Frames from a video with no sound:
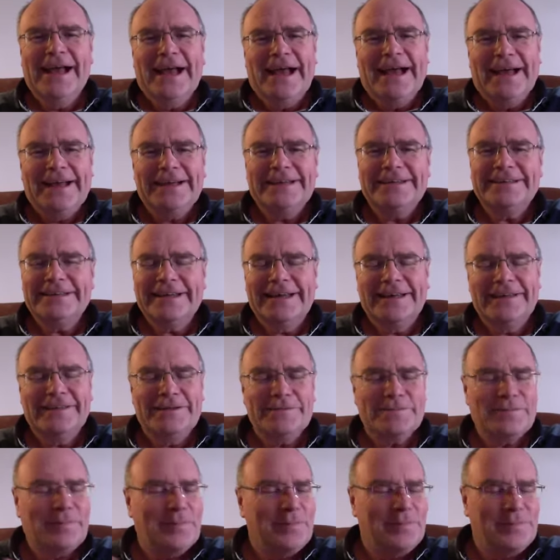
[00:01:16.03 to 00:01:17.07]
And
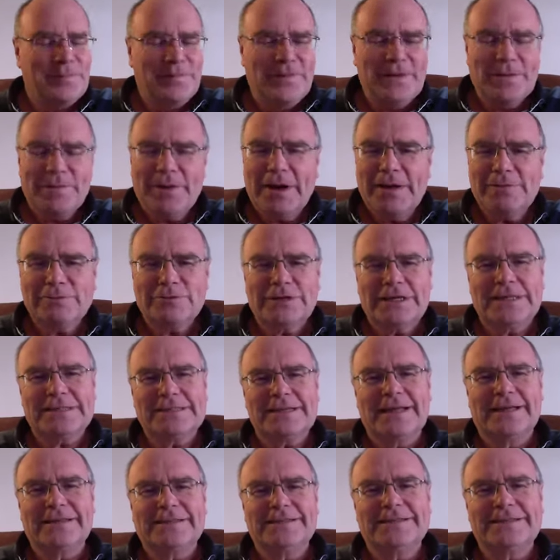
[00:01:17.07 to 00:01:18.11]
the Bible
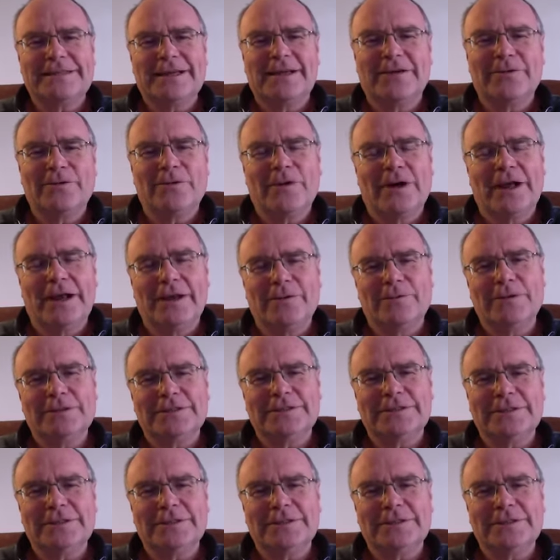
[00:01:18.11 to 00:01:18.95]
translators don't quite know what